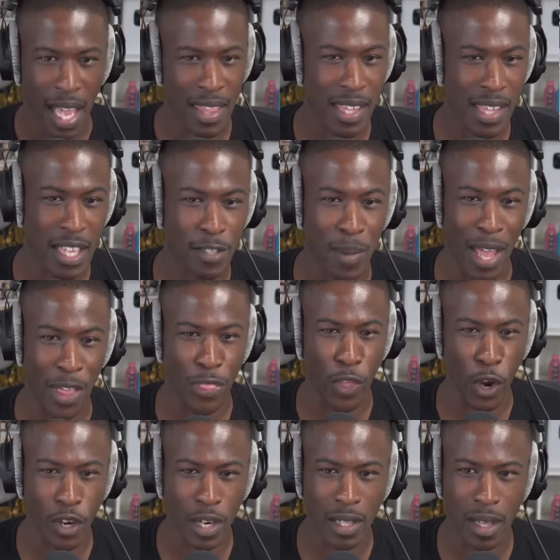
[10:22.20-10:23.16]
I think that's my
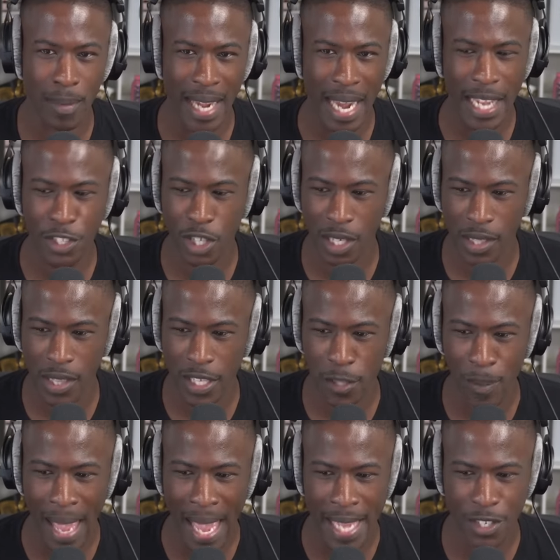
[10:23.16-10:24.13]
third elimination in this
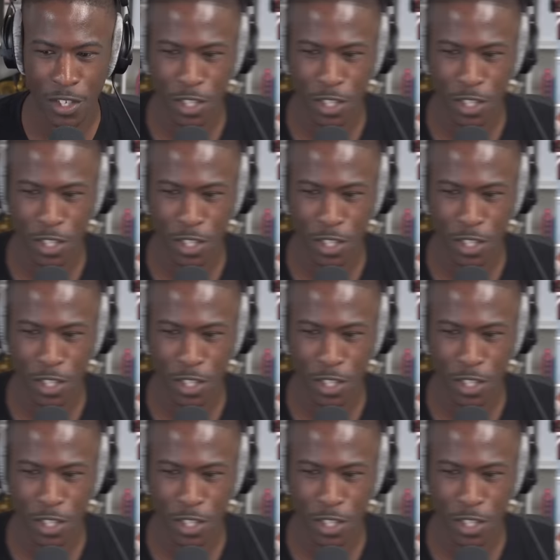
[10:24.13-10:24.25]
match.